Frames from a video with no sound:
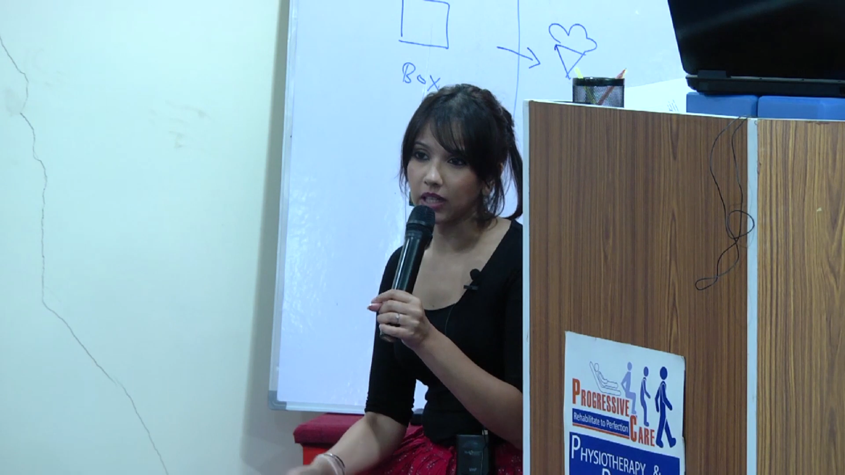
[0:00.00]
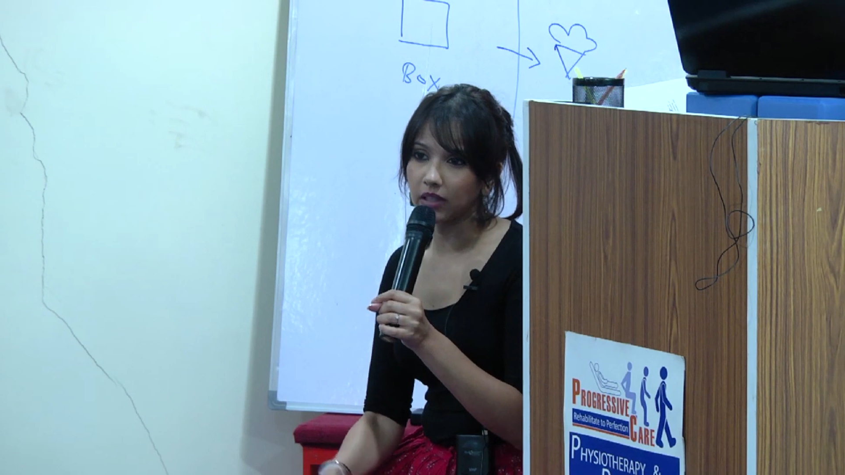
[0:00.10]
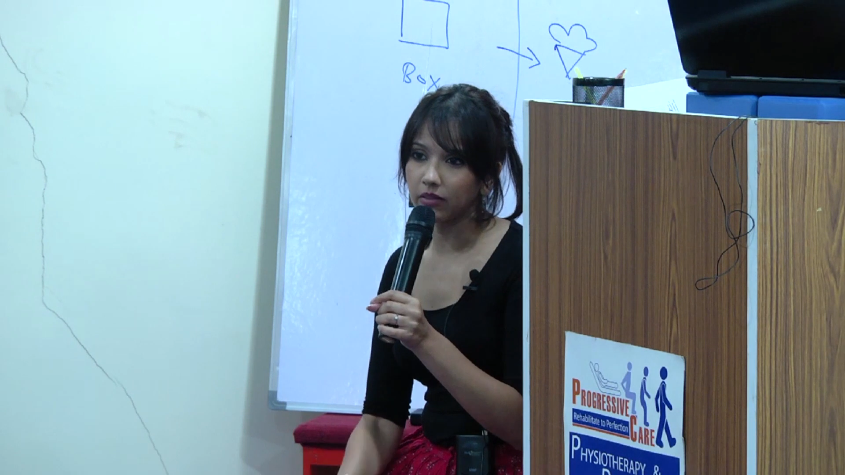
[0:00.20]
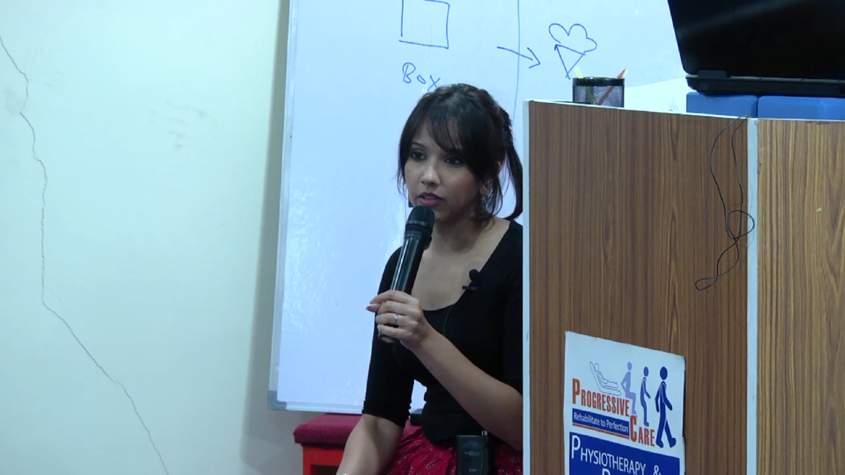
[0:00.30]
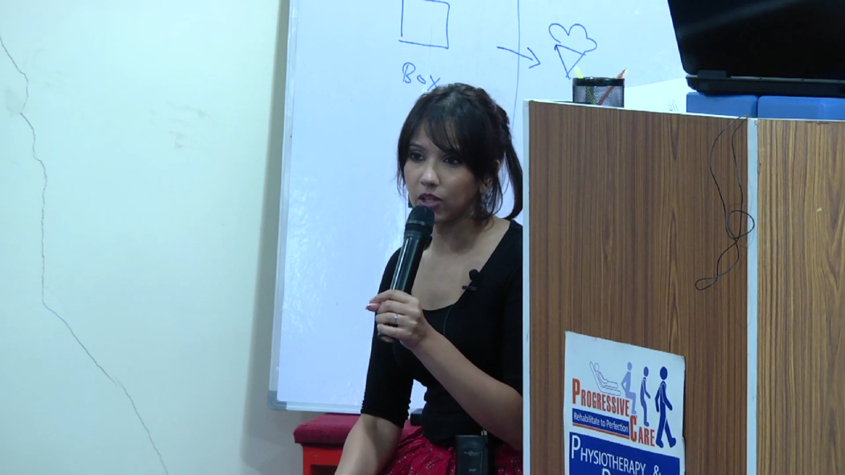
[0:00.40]

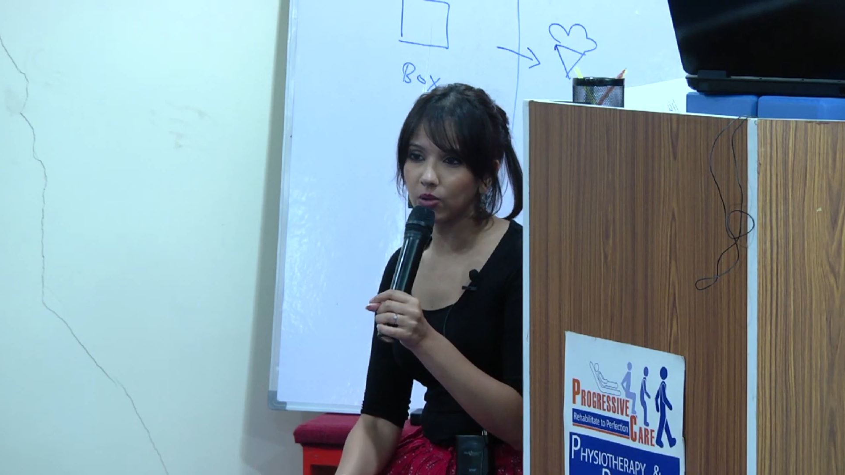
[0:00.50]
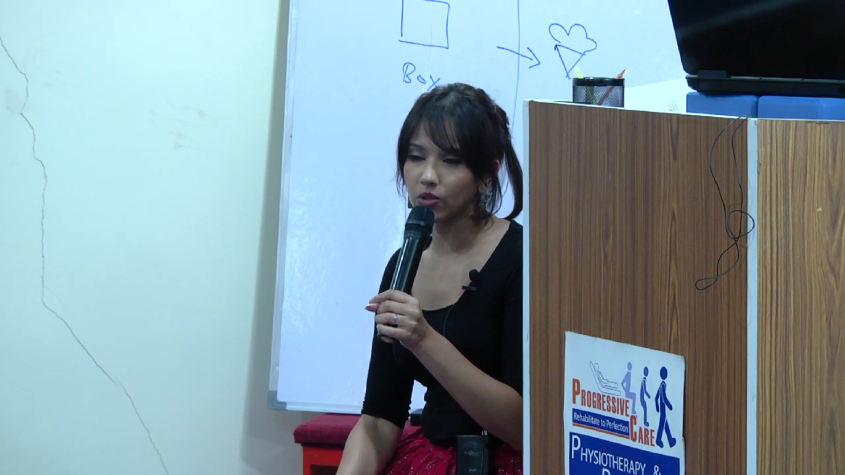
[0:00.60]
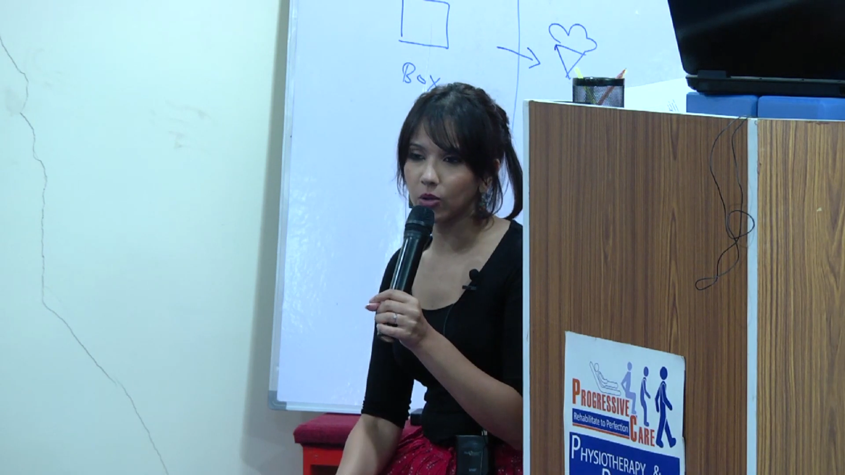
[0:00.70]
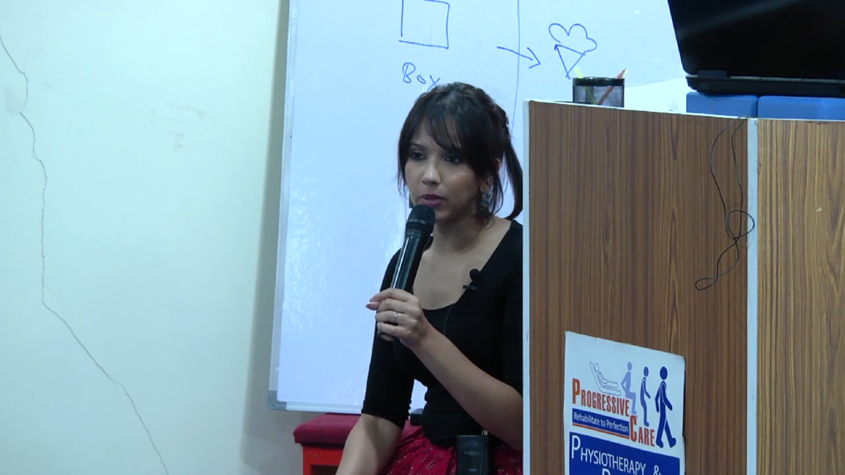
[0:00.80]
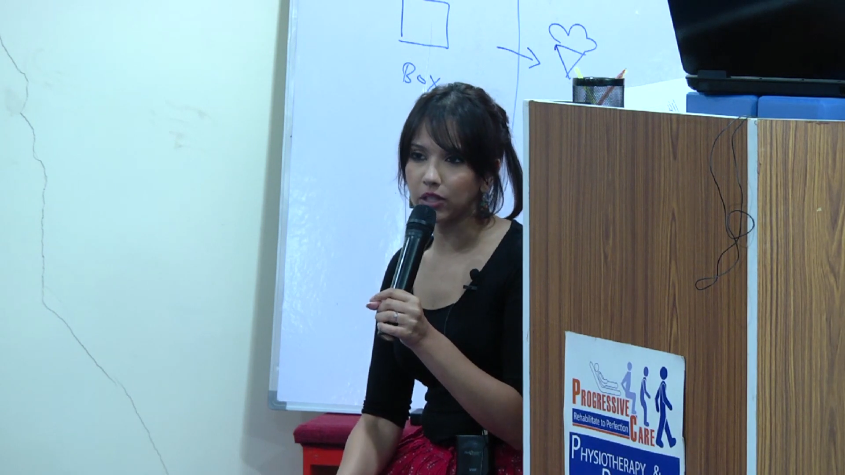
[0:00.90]
take
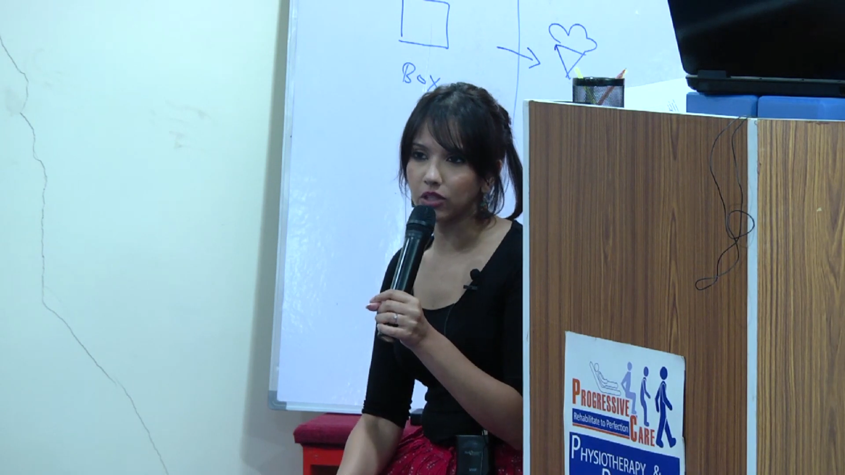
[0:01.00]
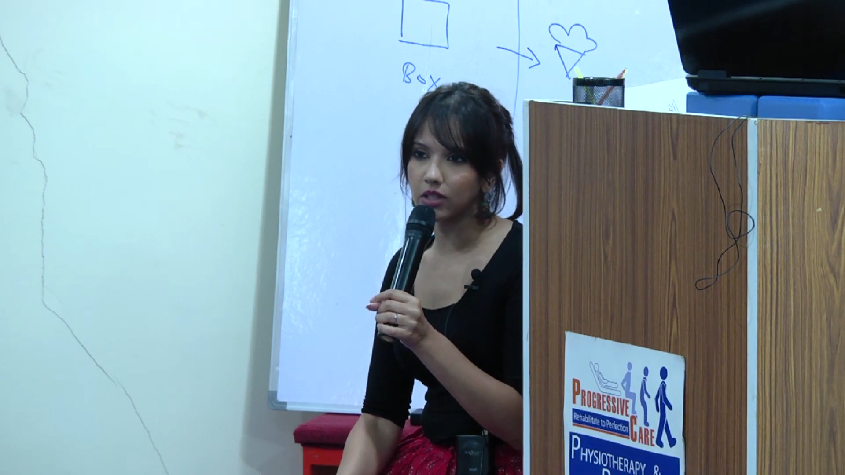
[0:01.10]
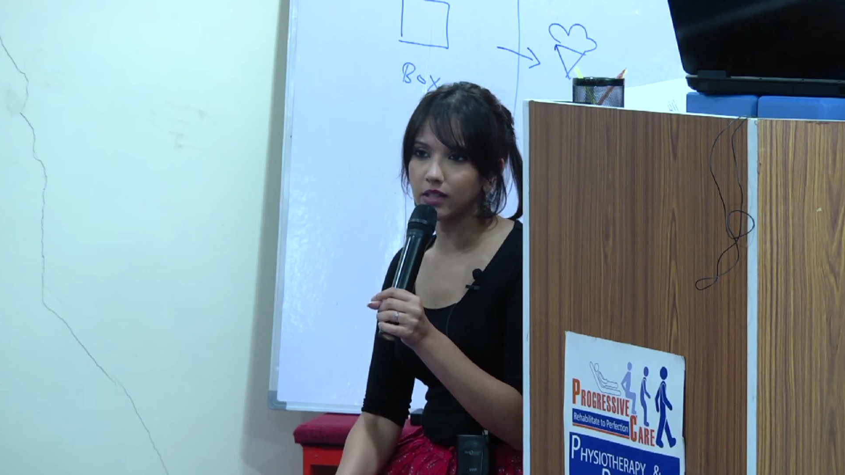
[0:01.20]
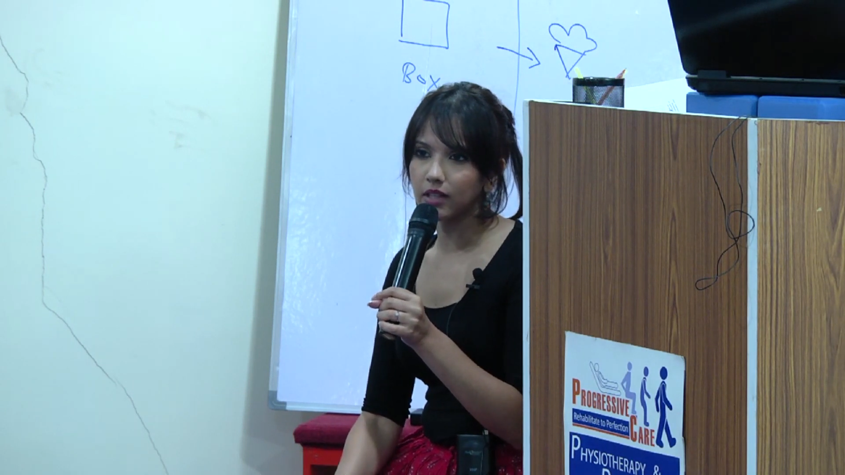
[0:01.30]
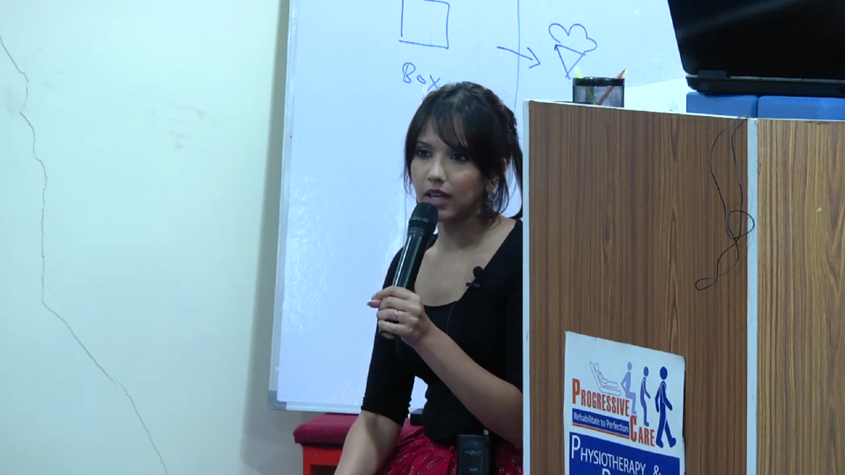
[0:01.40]
videos or
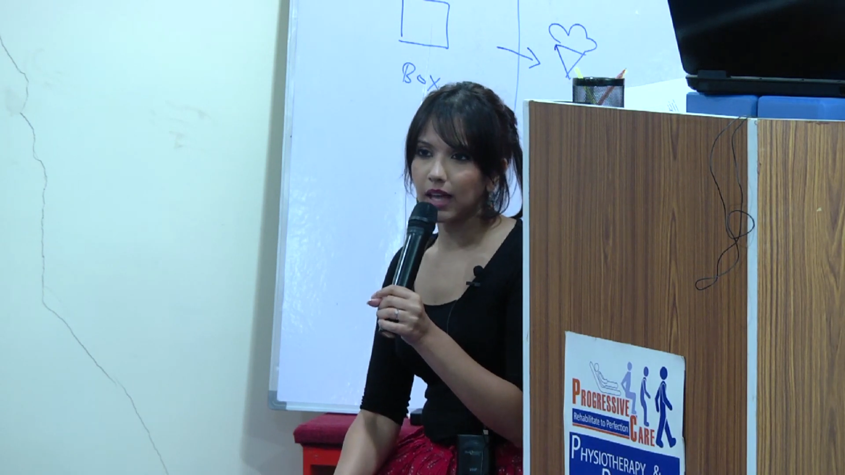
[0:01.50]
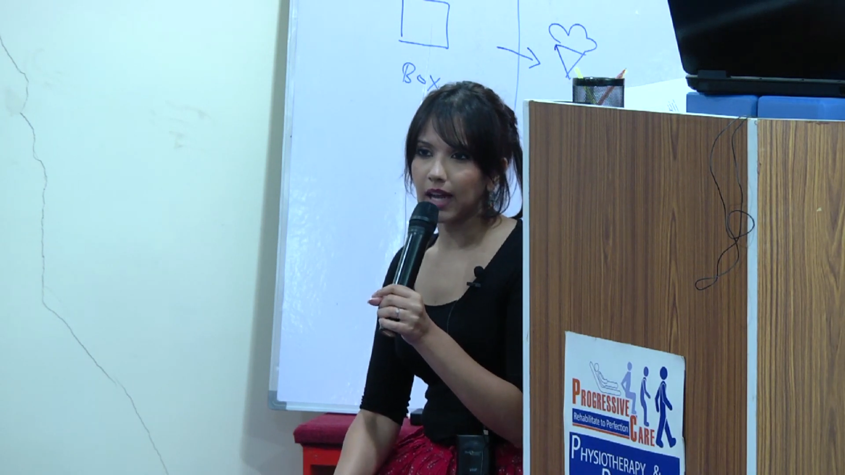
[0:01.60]
pictures,